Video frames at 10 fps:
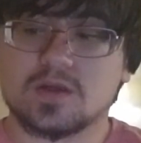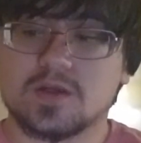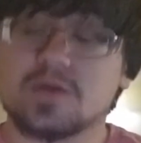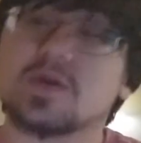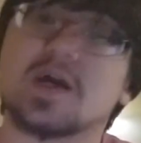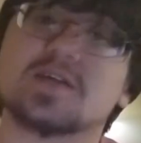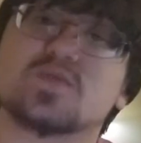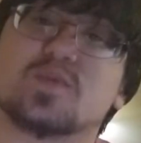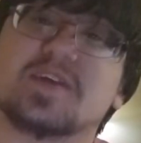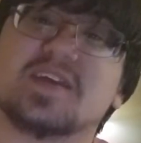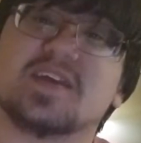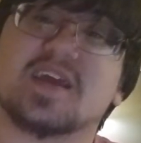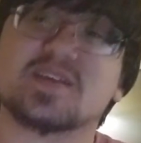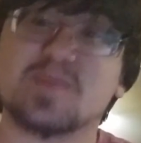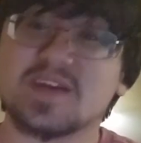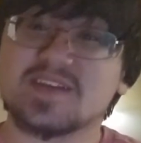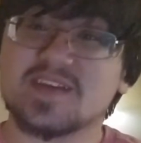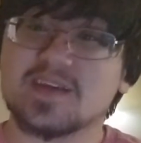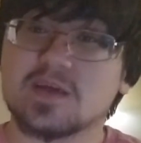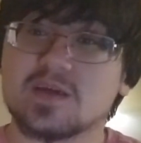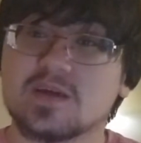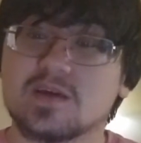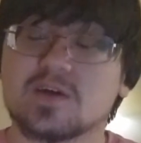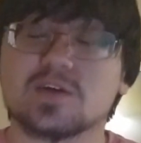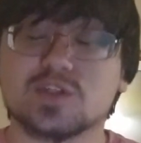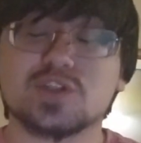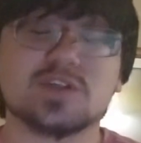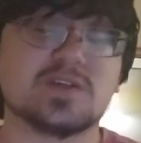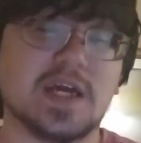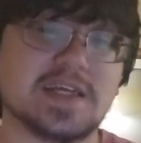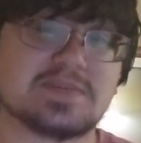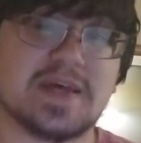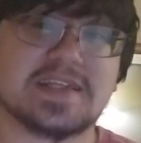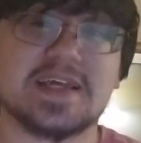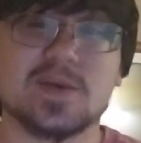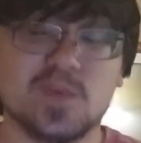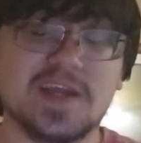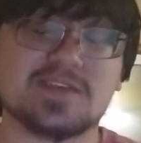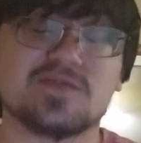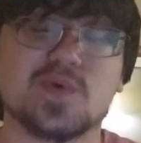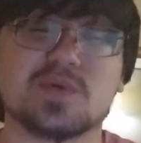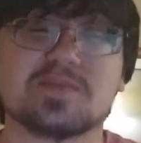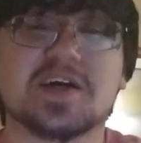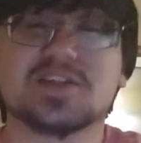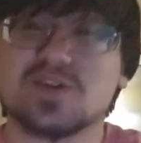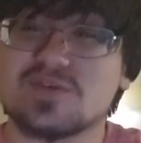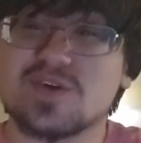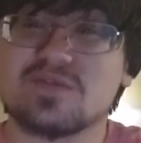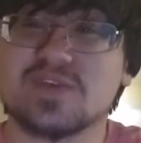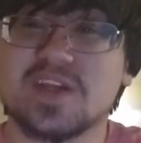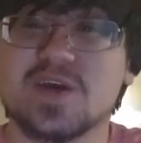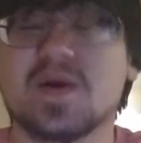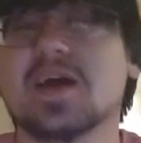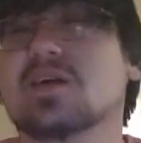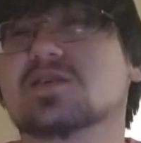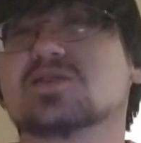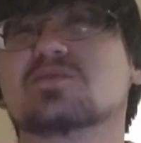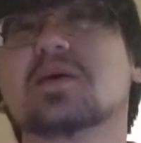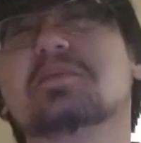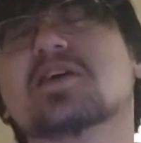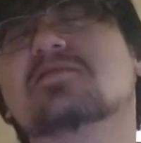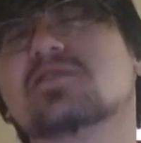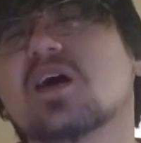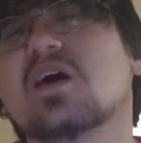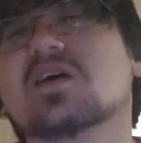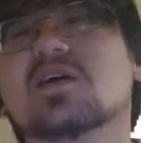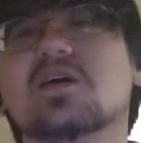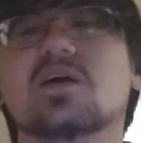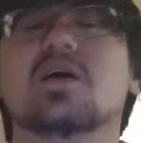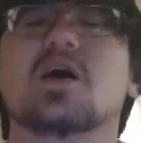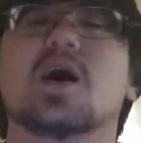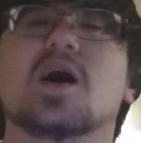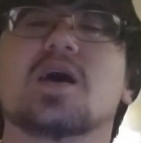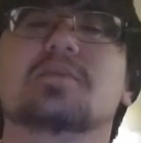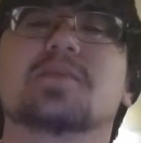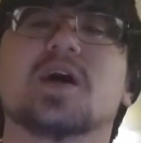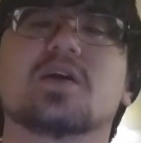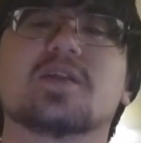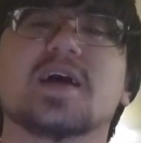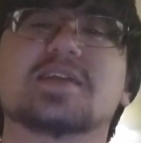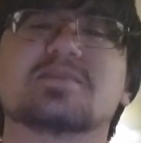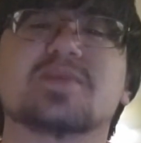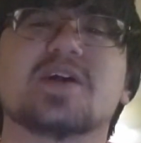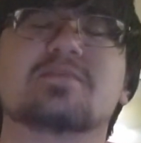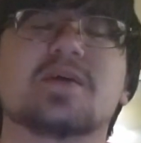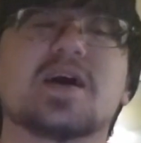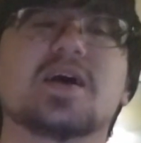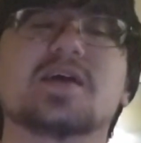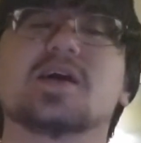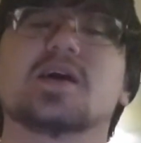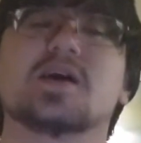you guys will be expecting, or should expect and wait for my Shoto video, and also maybe a vlog, and all that. But my